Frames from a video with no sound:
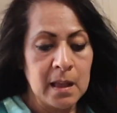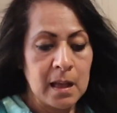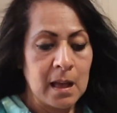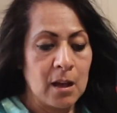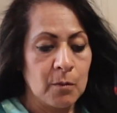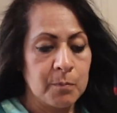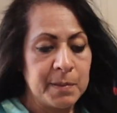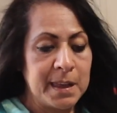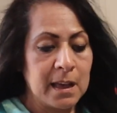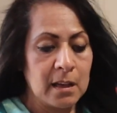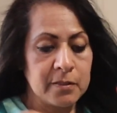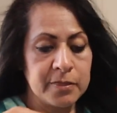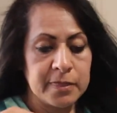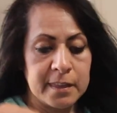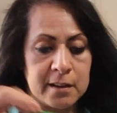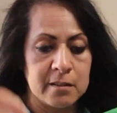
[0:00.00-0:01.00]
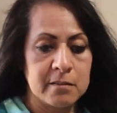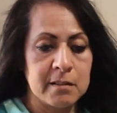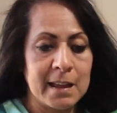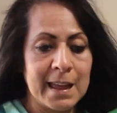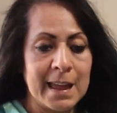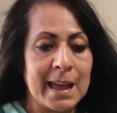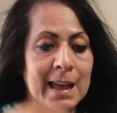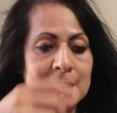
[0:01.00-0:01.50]
I'll be out there
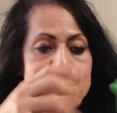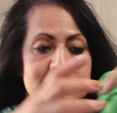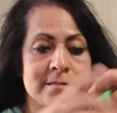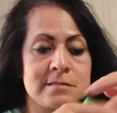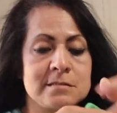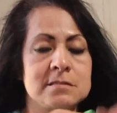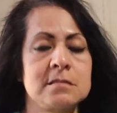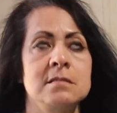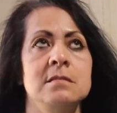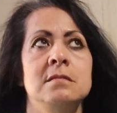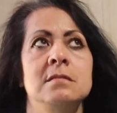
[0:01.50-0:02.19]
at